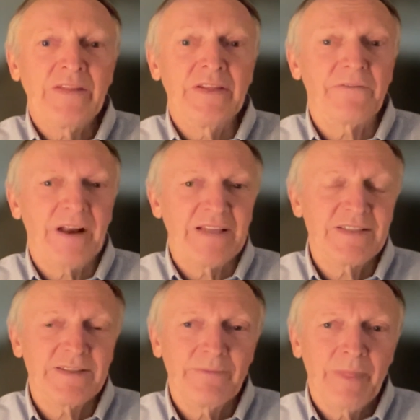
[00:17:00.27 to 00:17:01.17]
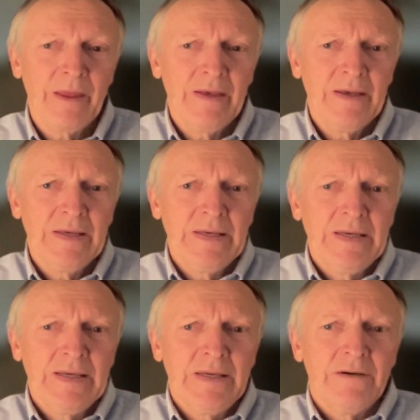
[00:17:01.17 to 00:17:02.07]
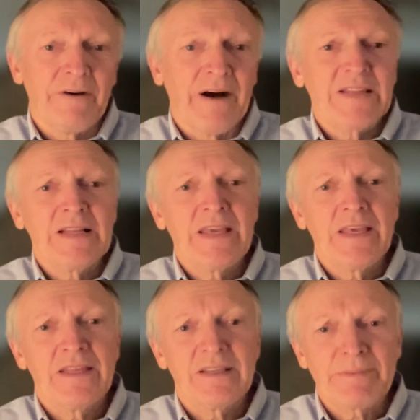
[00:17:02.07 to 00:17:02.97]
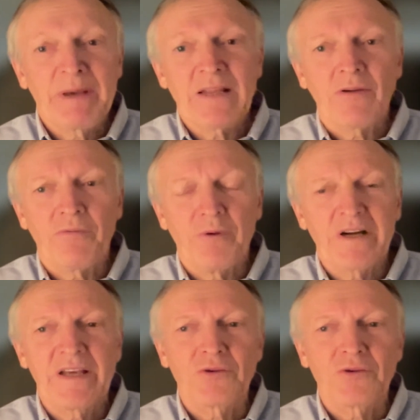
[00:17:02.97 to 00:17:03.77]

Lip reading: Dear friends, finally, in the spirit of working